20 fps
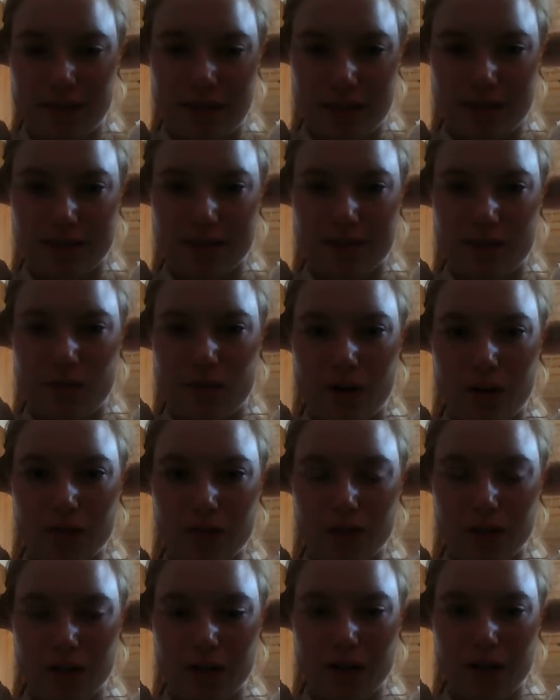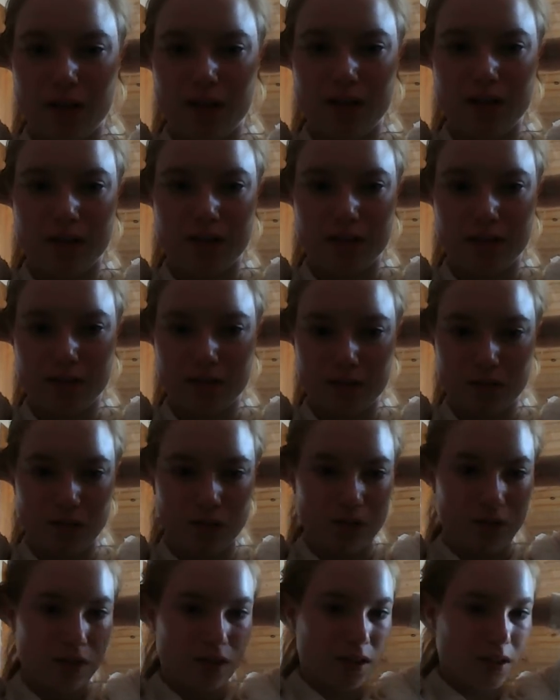hands around your head and then
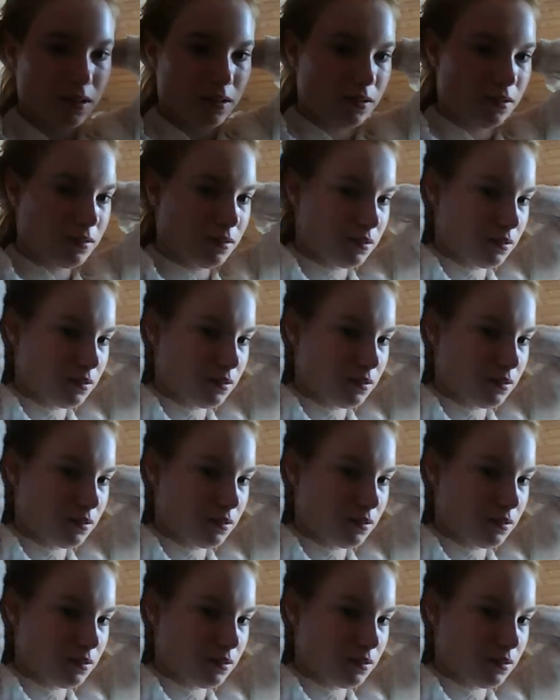slowly